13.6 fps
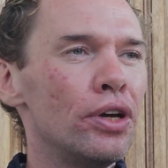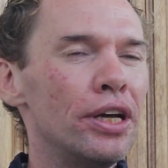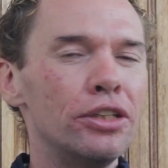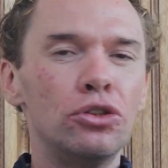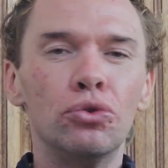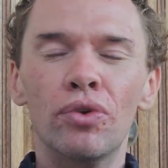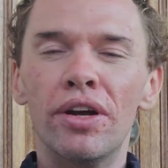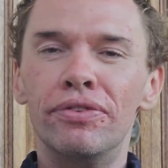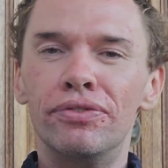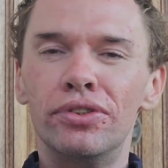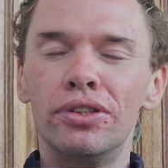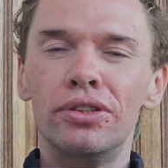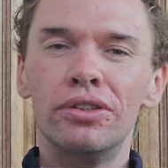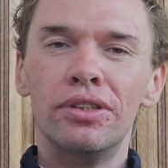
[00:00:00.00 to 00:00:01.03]
it
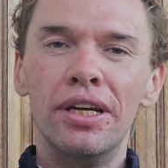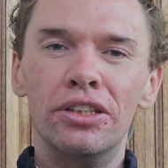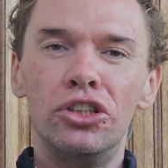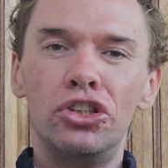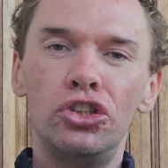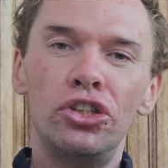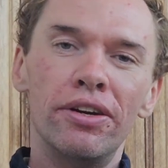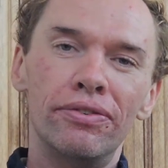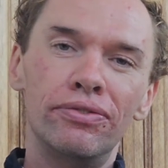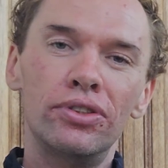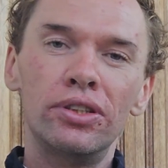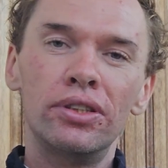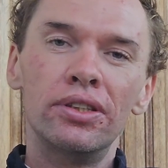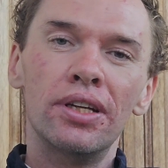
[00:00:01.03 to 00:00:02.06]
drifts, it
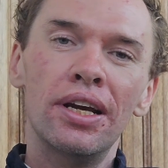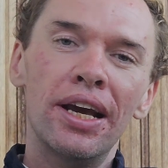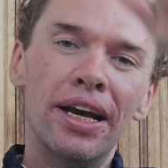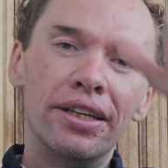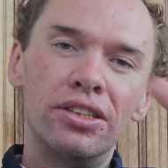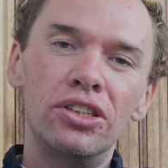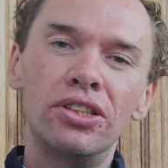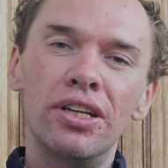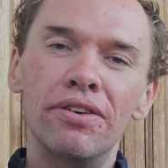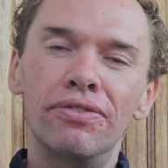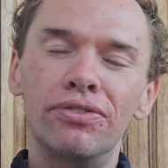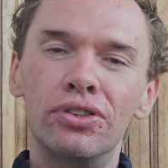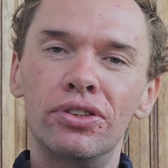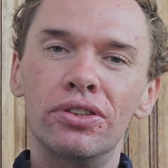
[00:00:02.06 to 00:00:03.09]
shifts, it
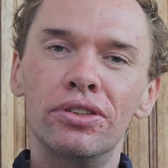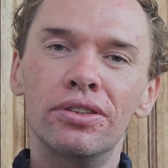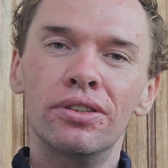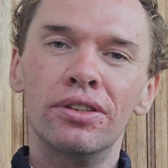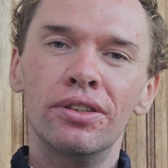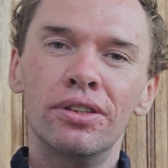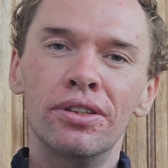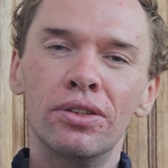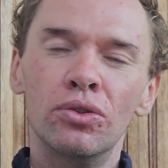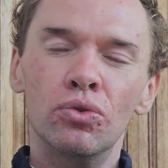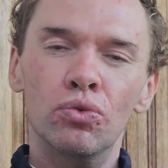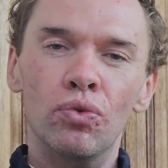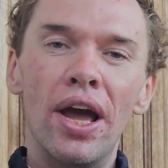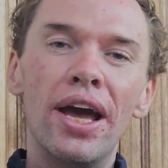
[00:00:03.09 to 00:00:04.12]
sifts,
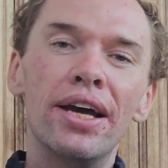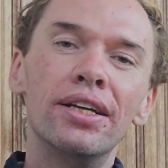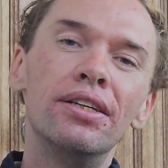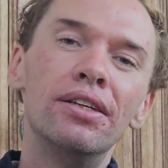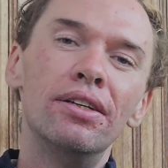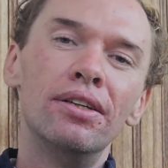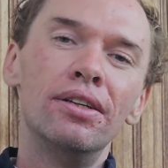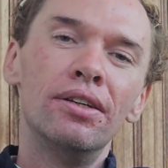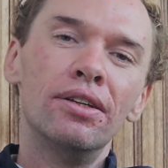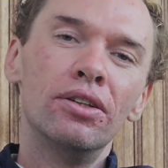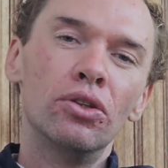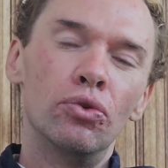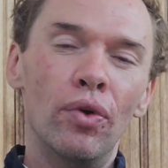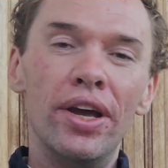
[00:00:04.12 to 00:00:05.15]
red,
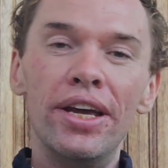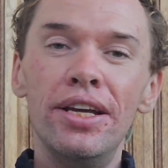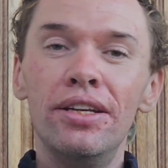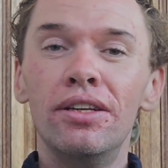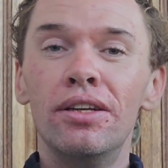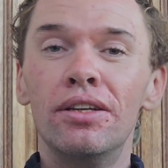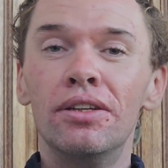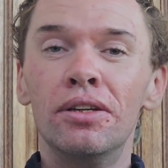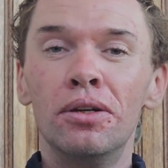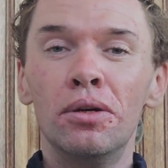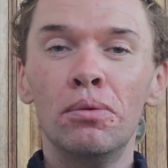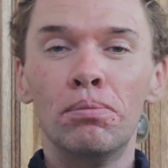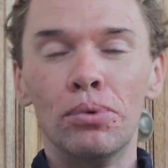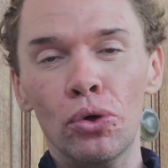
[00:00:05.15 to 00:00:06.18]
green,
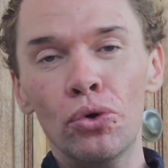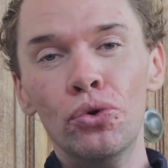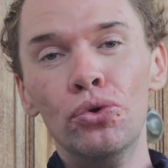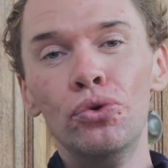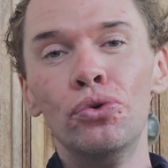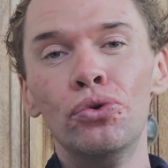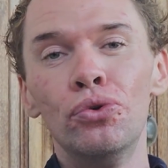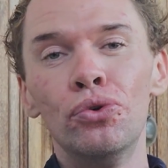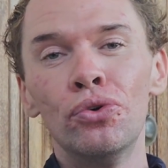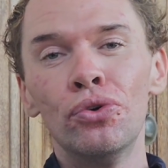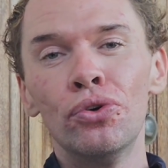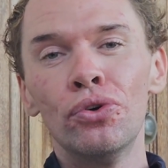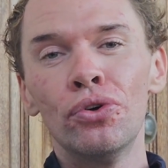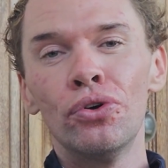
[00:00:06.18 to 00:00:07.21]
blue,
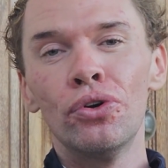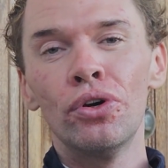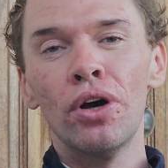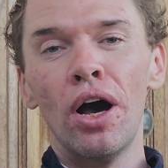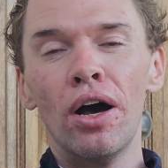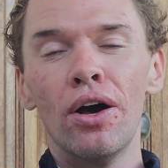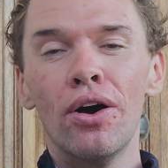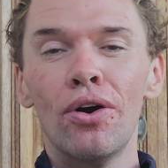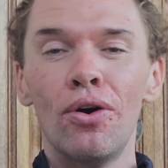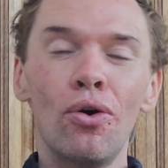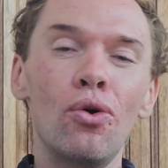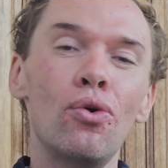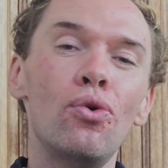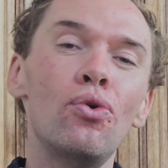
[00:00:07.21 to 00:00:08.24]

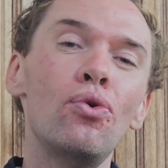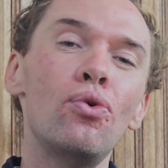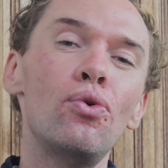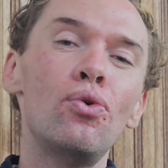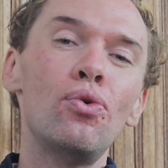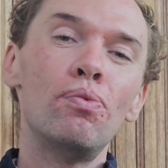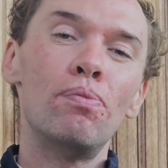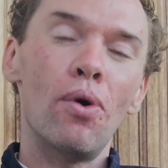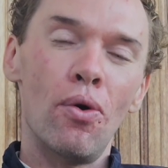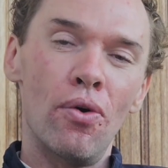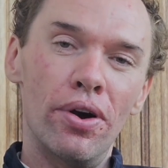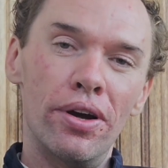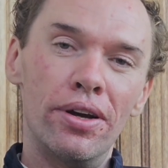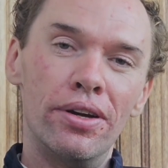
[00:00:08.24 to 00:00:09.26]
oh
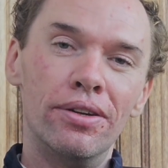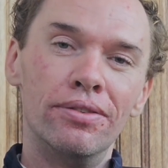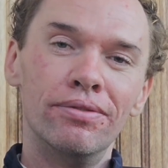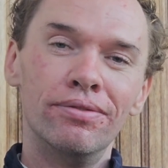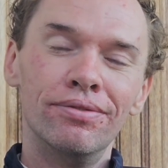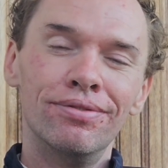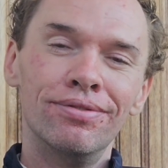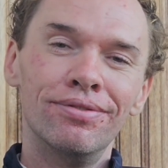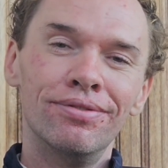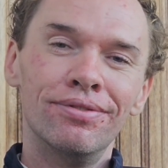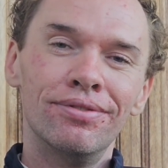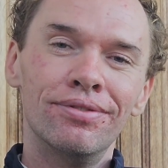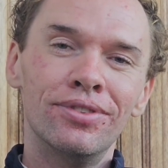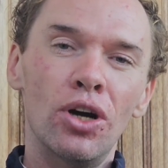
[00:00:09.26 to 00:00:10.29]
boy,
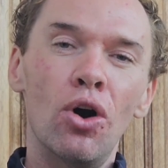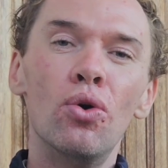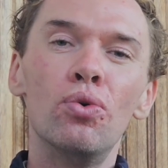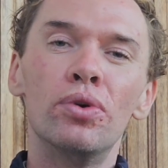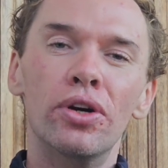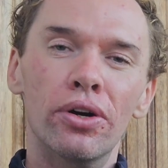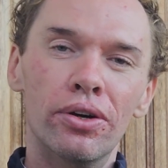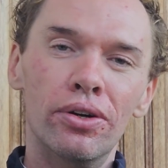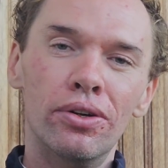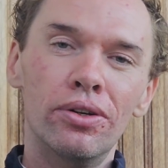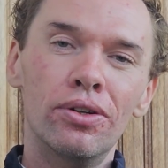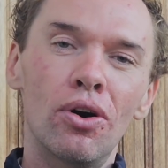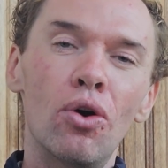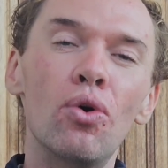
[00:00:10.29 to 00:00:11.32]
oh
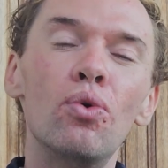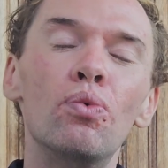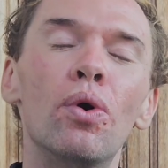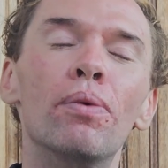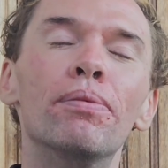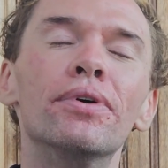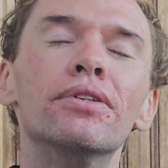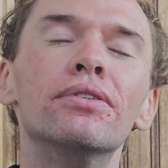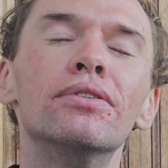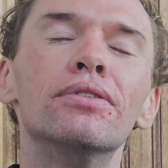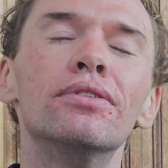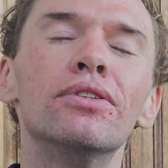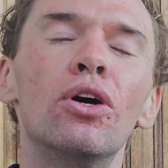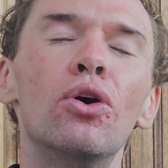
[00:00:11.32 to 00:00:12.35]
girl, oh woman,
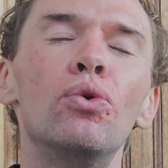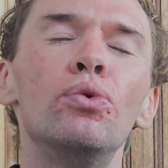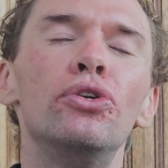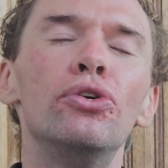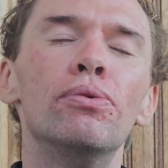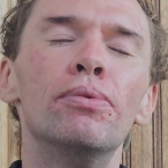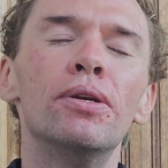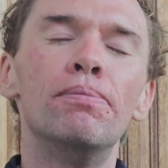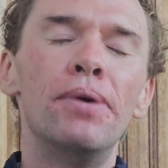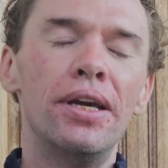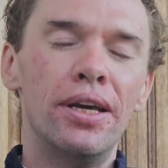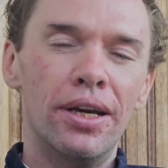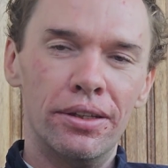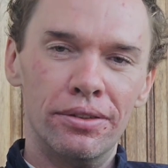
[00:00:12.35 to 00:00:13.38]
oh human
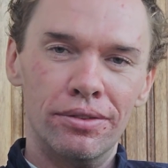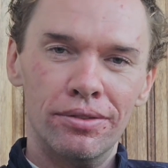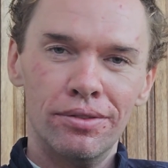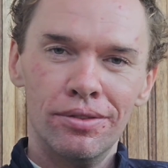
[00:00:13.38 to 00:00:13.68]
being,